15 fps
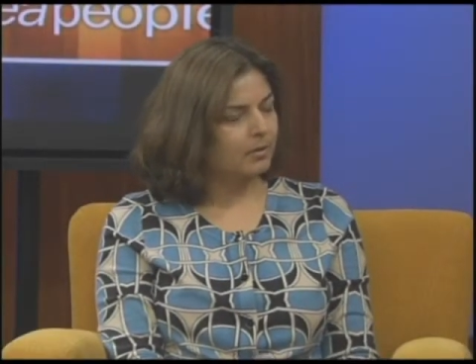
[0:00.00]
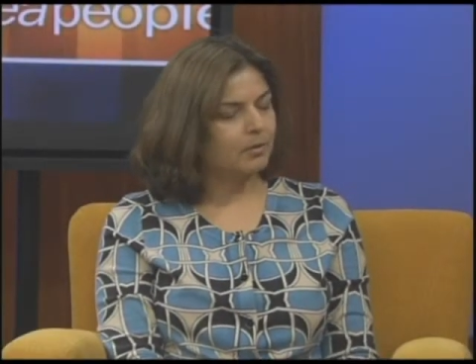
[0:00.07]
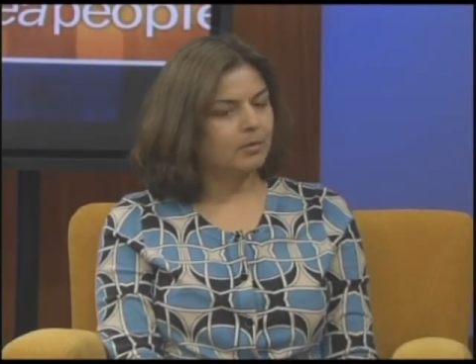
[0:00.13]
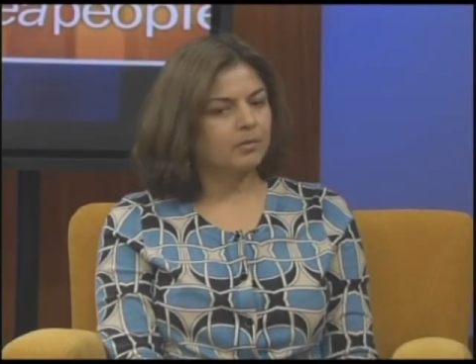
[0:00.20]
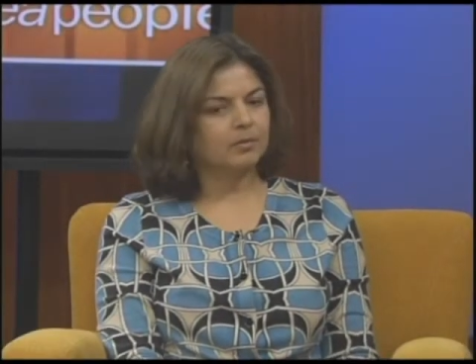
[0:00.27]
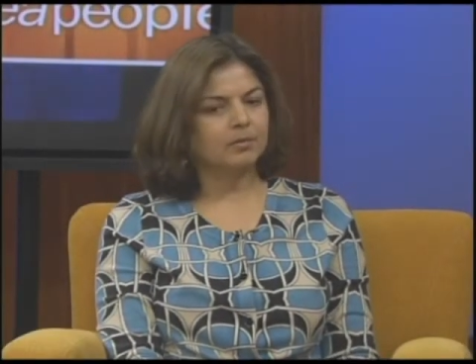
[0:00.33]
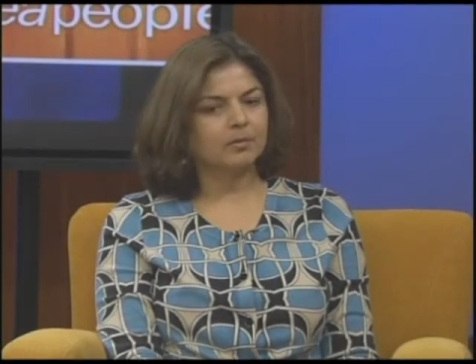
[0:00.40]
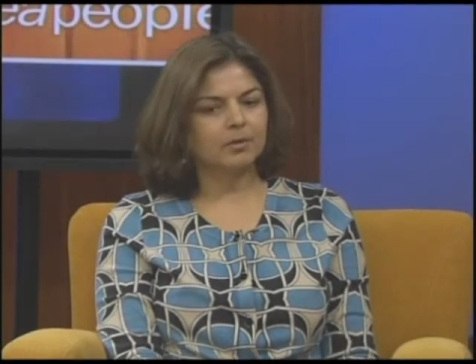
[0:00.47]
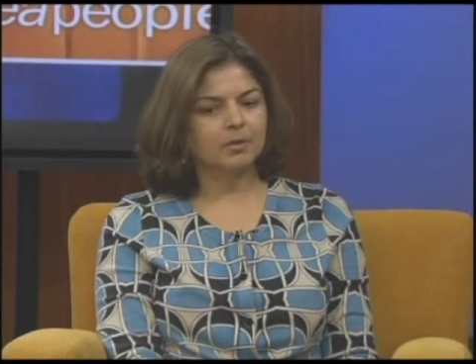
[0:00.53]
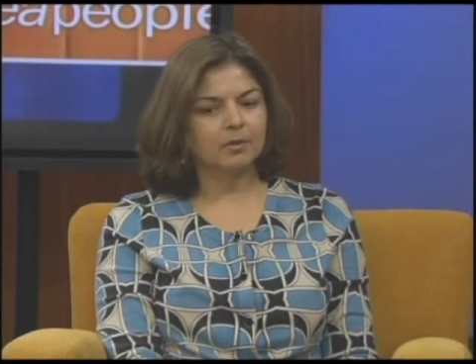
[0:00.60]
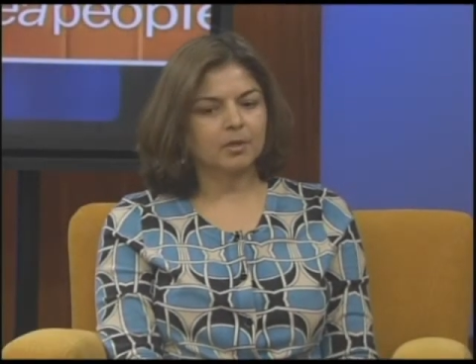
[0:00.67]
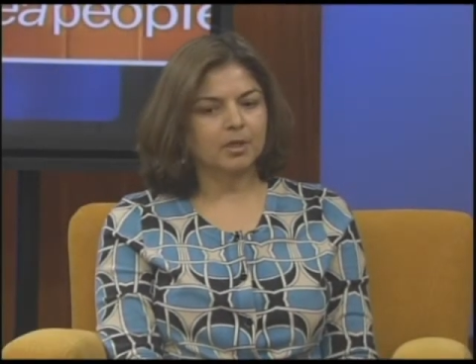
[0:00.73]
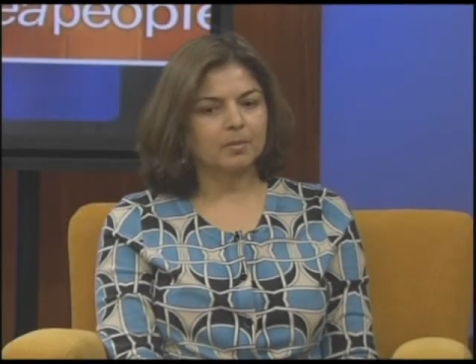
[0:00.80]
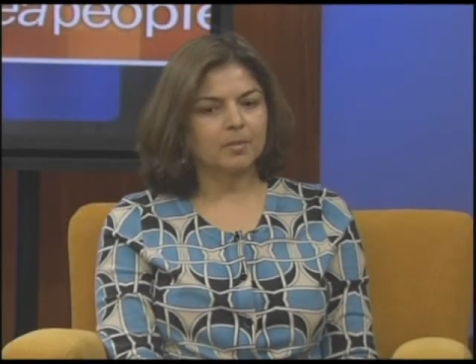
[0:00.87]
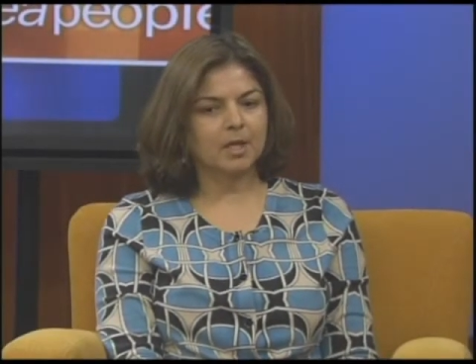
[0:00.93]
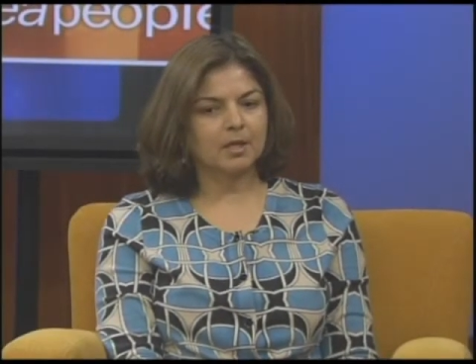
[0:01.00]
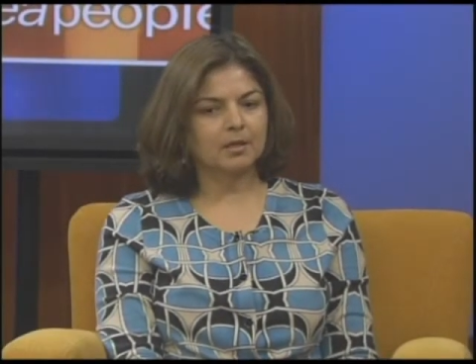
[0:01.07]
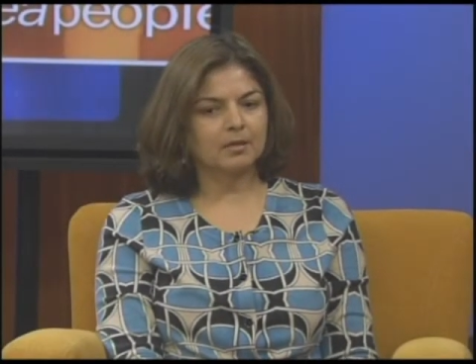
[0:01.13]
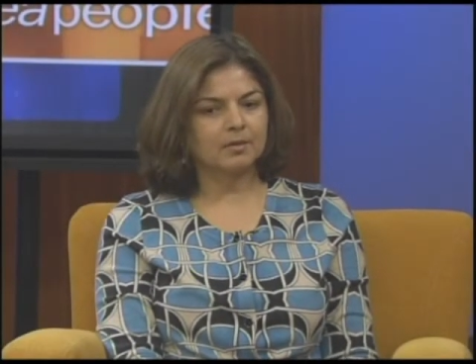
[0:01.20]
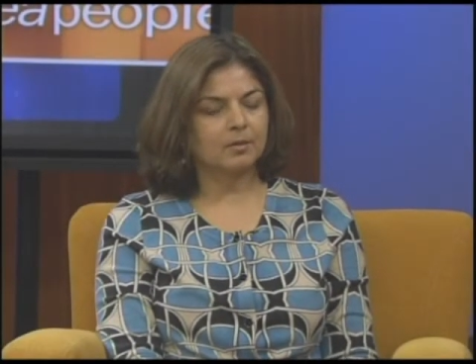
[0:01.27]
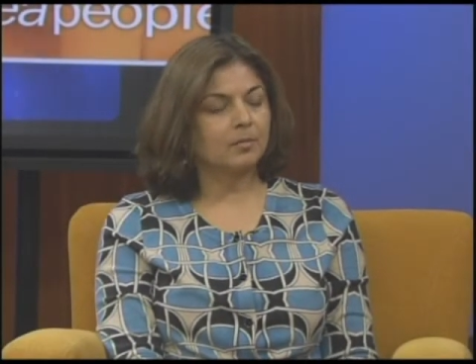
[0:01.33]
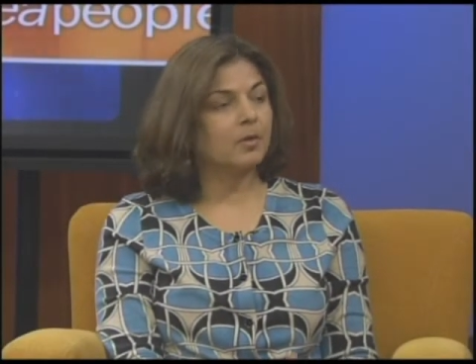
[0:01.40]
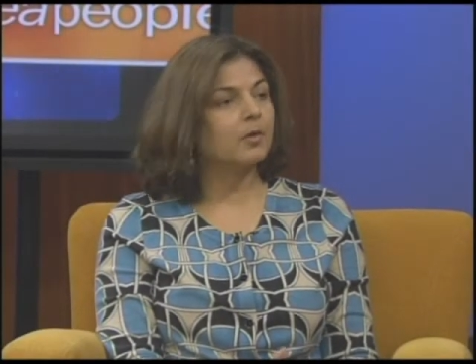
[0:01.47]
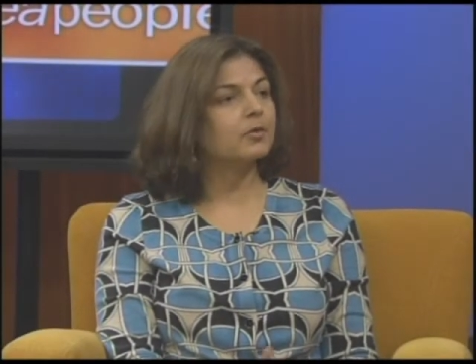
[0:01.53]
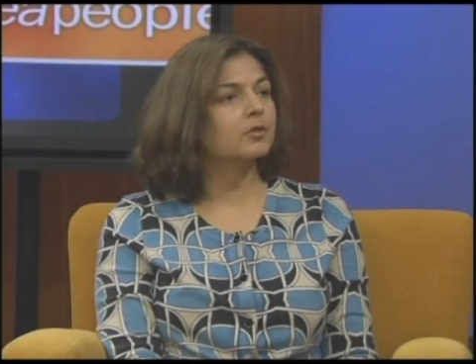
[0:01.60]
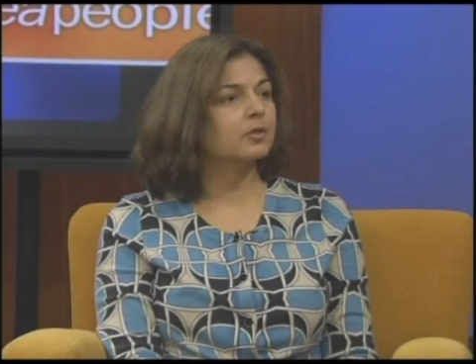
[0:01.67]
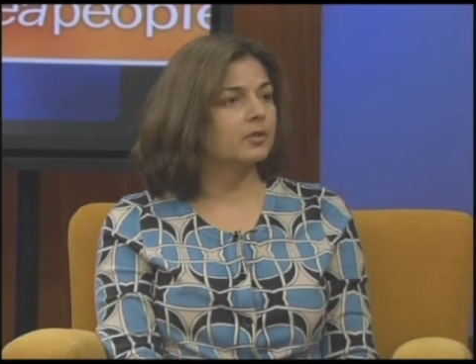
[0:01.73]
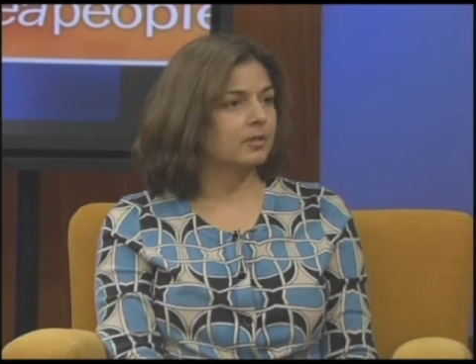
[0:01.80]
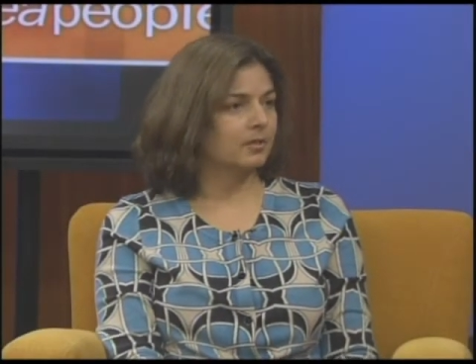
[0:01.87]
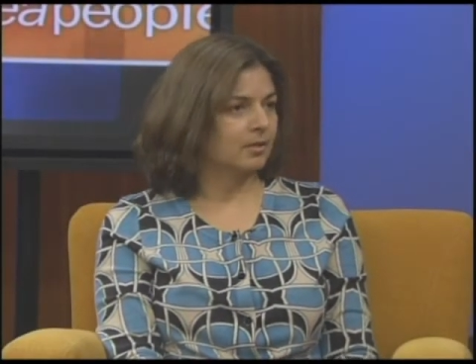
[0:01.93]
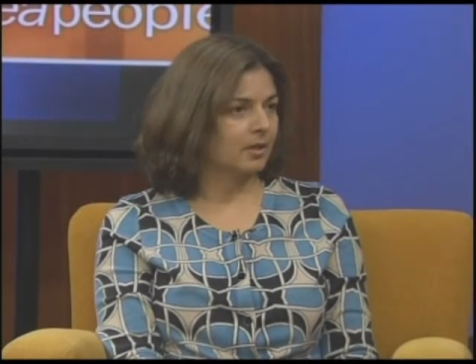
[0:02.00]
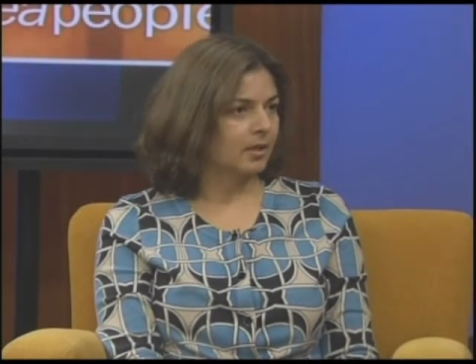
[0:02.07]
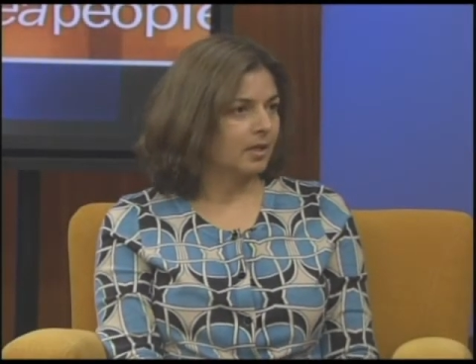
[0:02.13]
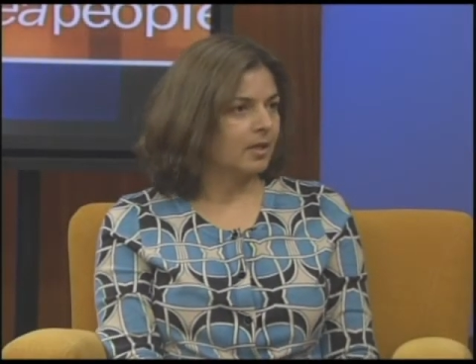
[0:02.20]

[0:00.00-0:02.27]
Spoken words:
who can make the most